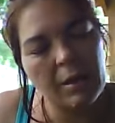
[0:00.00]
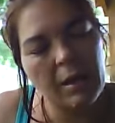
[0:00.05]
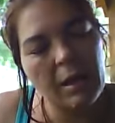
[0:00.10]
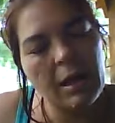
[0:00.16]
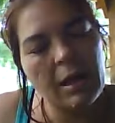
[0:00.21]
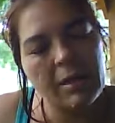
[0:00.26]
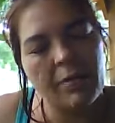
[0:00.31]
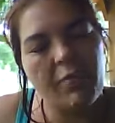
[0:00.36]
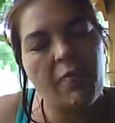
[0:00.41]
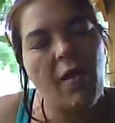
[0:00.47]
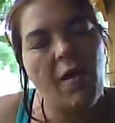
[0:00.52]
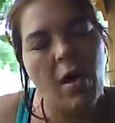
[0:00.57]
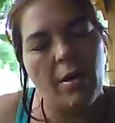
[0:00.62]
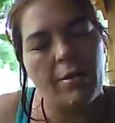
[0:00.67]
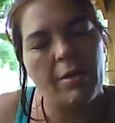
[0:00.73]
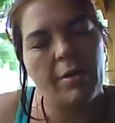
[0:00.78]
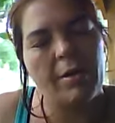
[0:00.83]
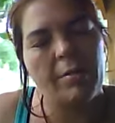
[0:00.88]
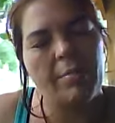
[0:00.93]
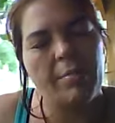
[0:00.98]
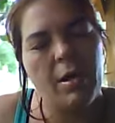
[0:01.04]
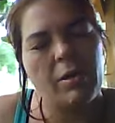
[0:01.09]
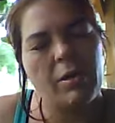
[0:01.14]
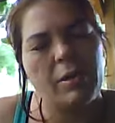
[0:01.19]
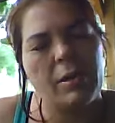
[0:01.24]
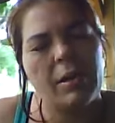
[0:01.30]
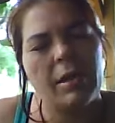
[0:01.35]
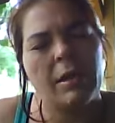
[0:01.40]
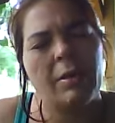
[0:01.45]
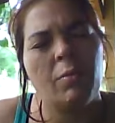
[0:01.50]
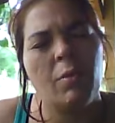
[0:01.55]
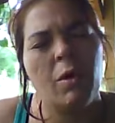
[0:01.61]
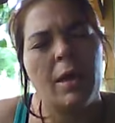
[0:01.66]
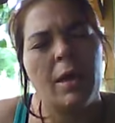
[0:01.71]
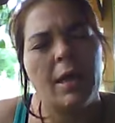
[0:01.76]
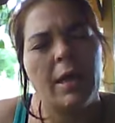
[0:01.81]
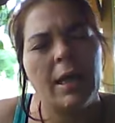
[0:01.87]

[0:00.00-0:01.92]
His father, mostly what